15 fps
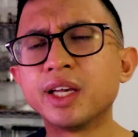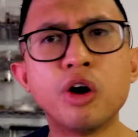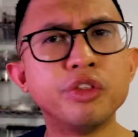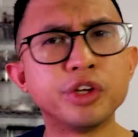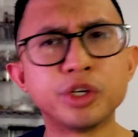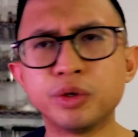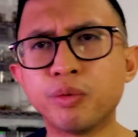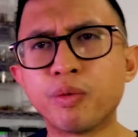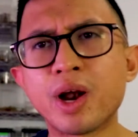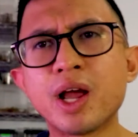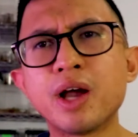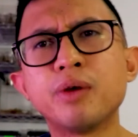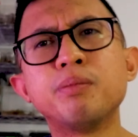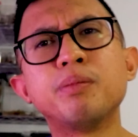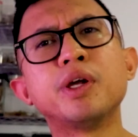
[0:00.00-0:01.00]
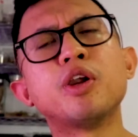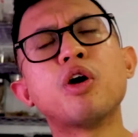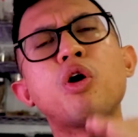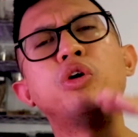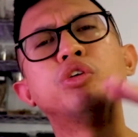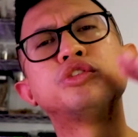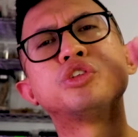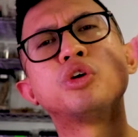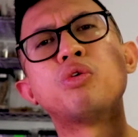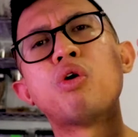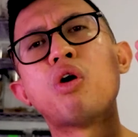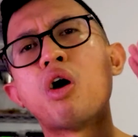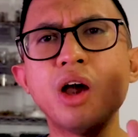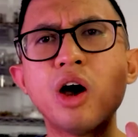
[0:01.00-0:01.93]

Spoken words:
on the ground but also